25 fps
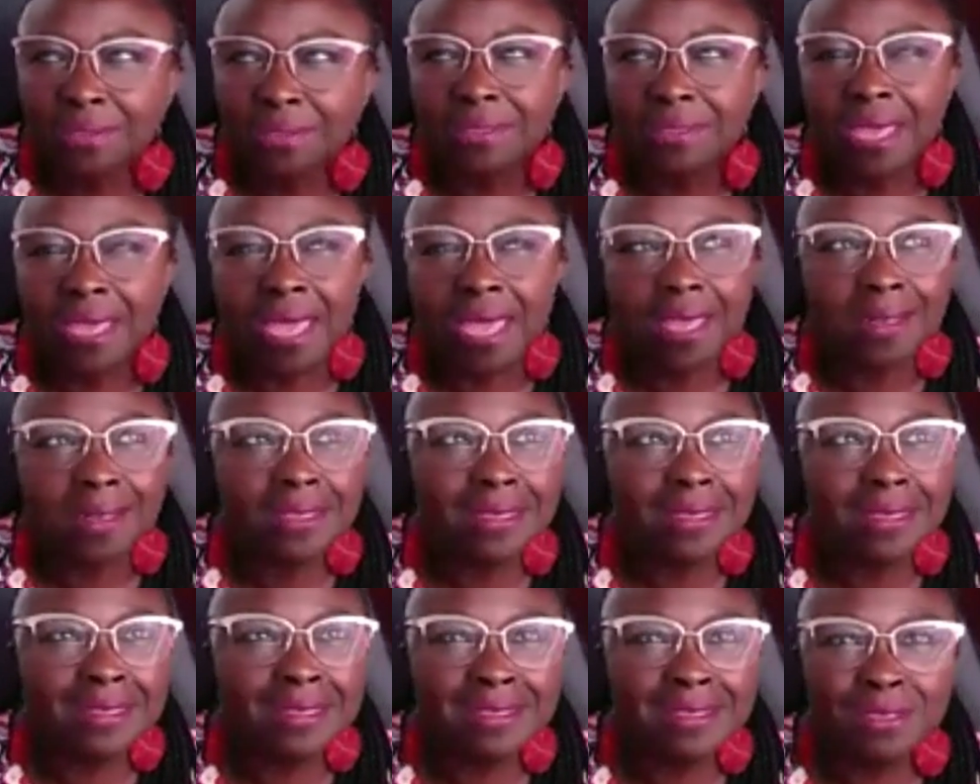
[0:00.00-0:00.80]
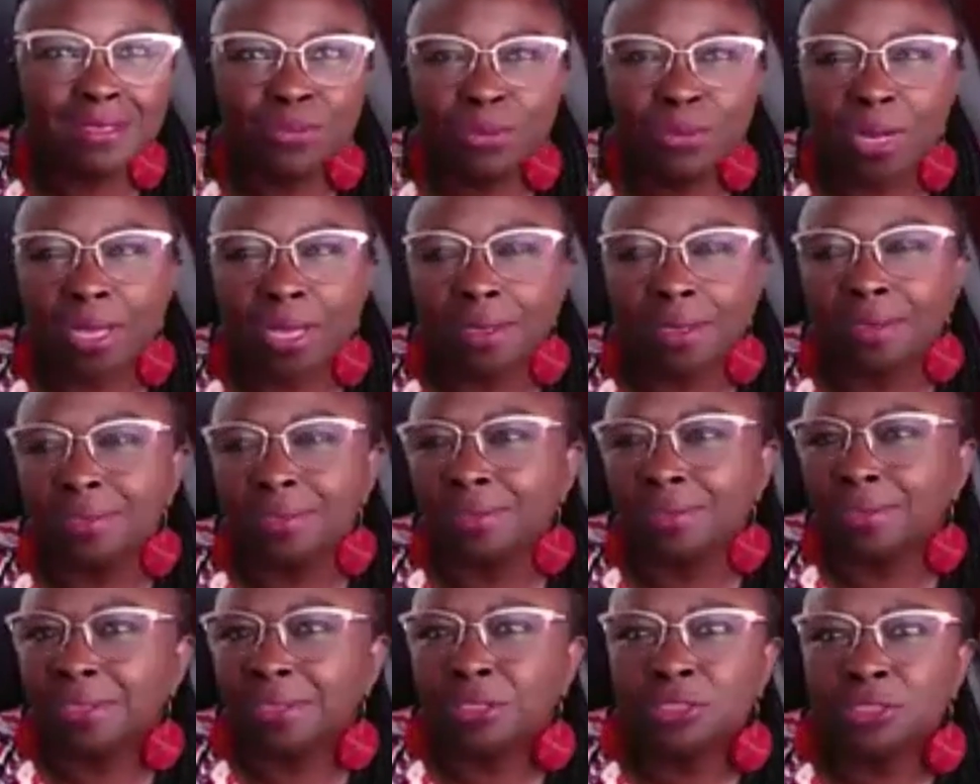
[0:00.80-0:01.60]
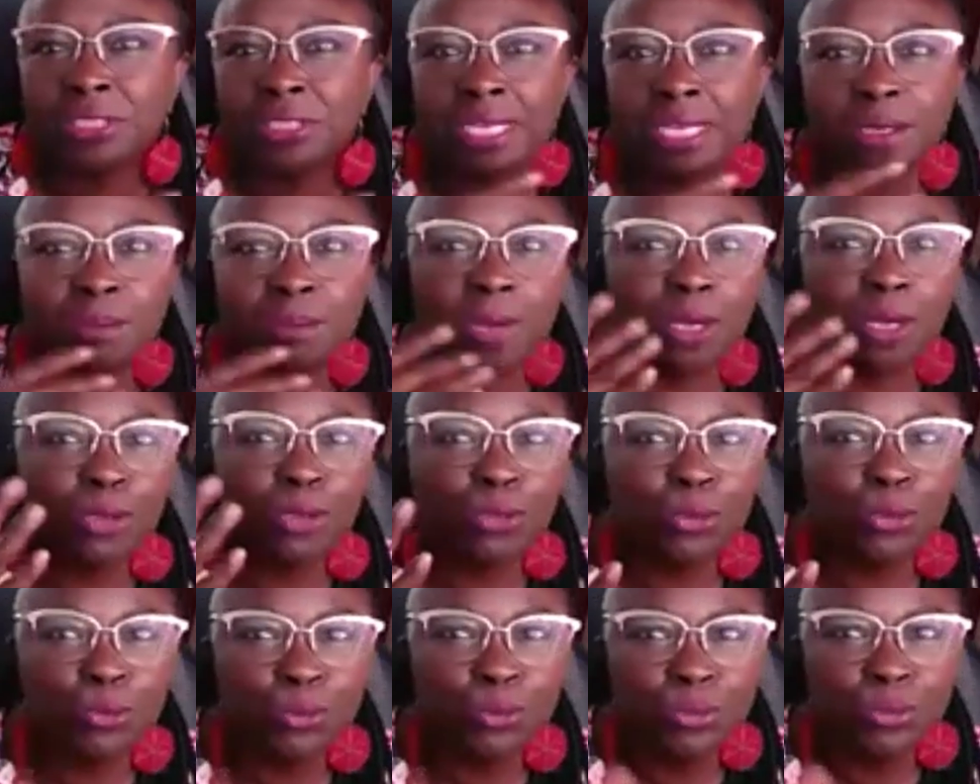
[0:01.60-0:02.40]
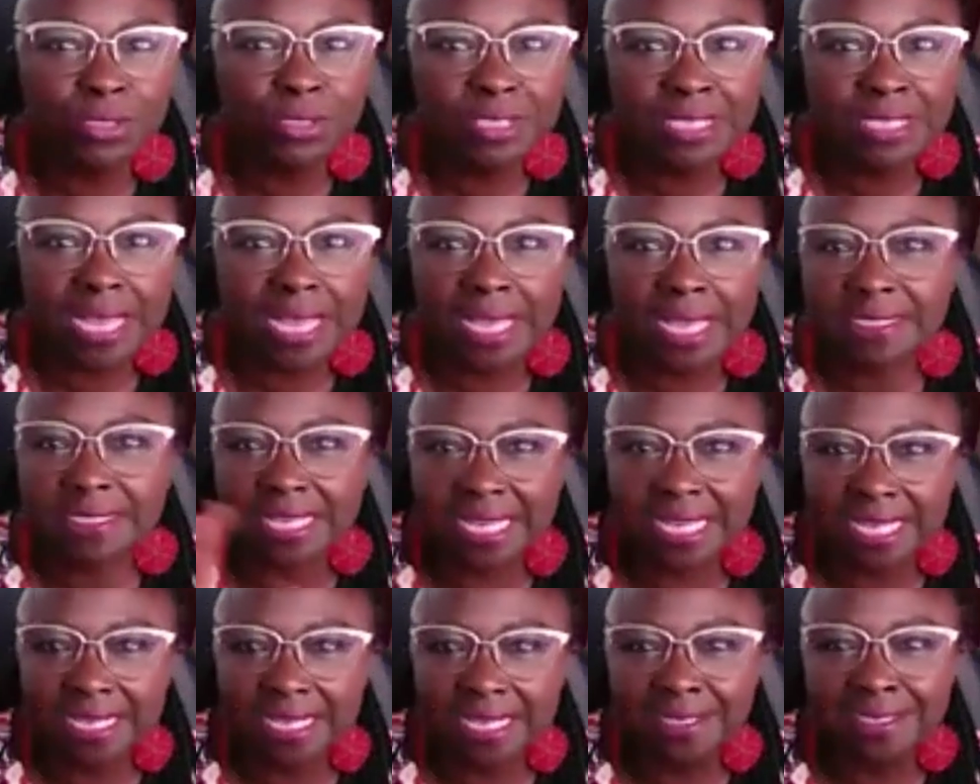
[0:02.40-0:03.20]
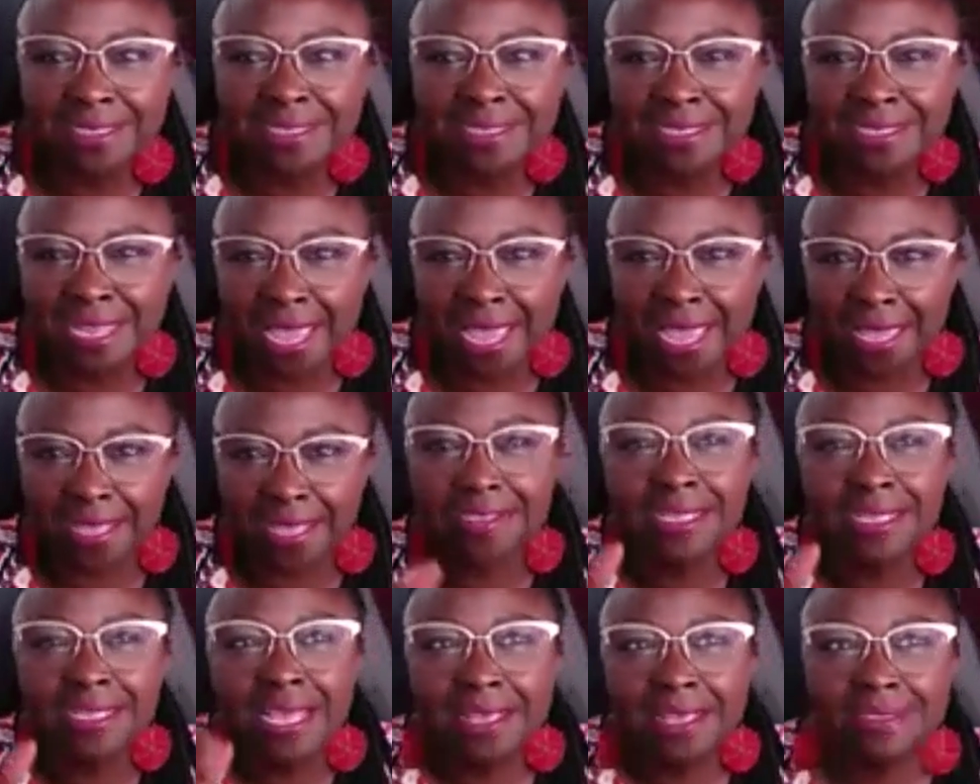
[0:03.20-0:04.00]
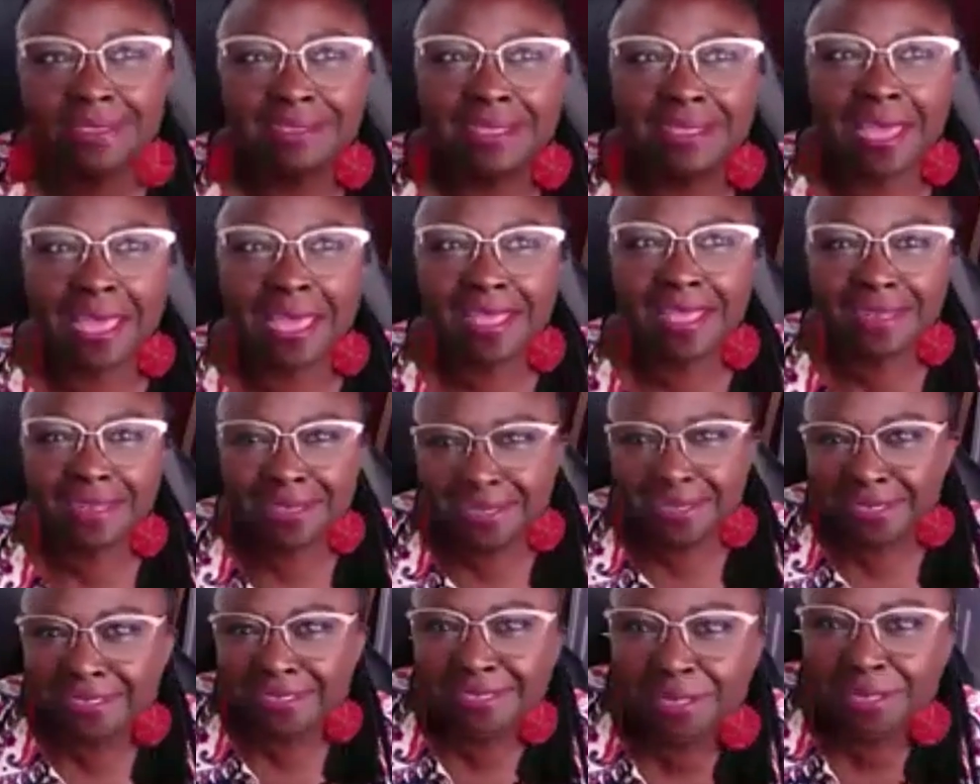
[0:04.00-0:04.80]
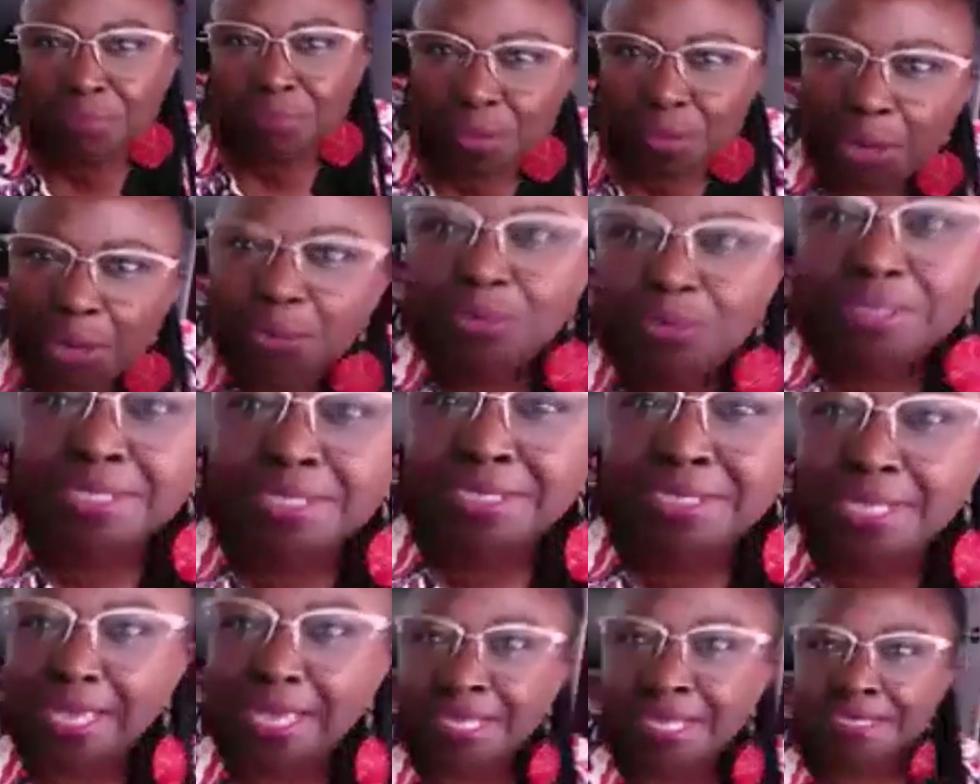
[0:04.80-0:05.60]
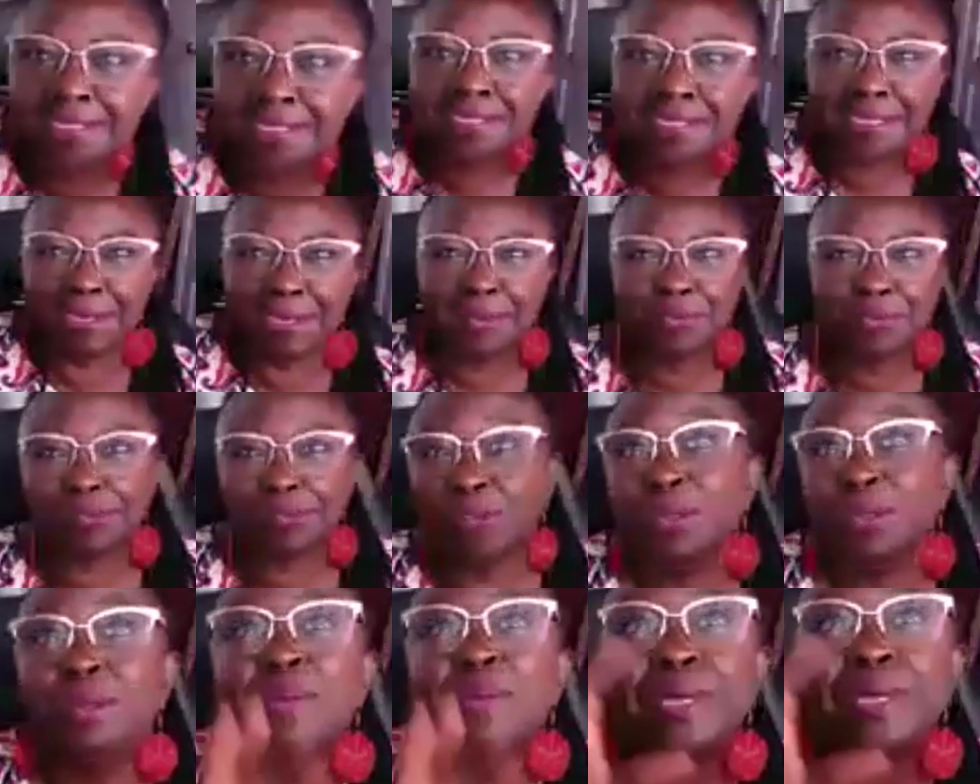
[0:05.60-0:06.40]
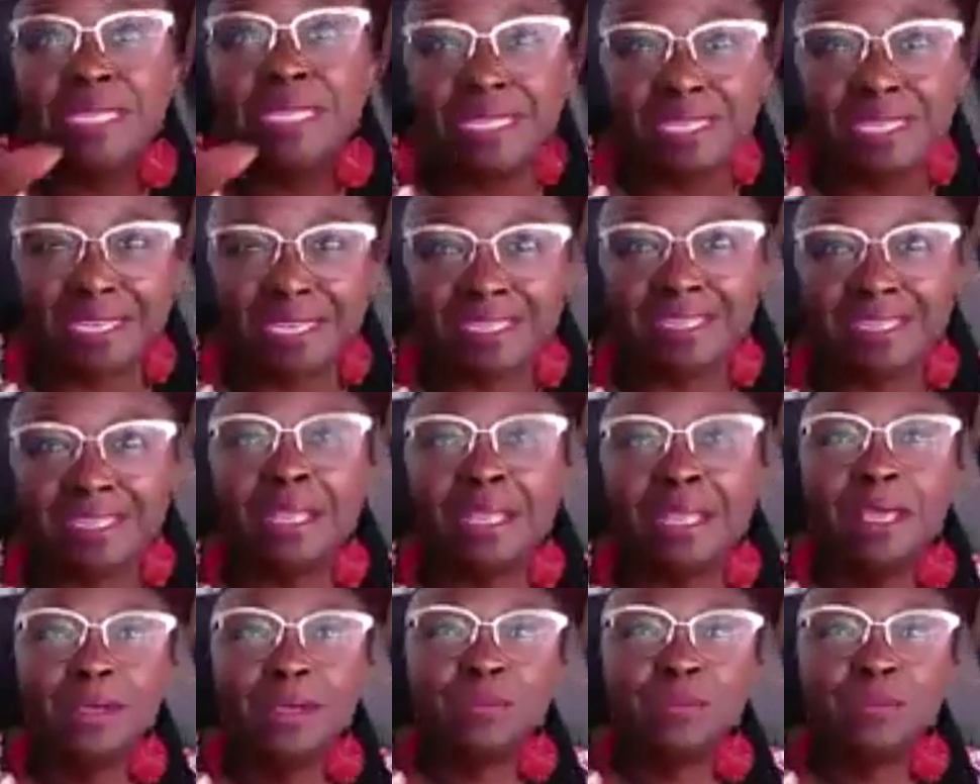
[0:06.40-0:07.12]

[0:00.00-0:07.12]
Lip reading: That is when I check my Google stats, any stats, that is the post that's from the beginning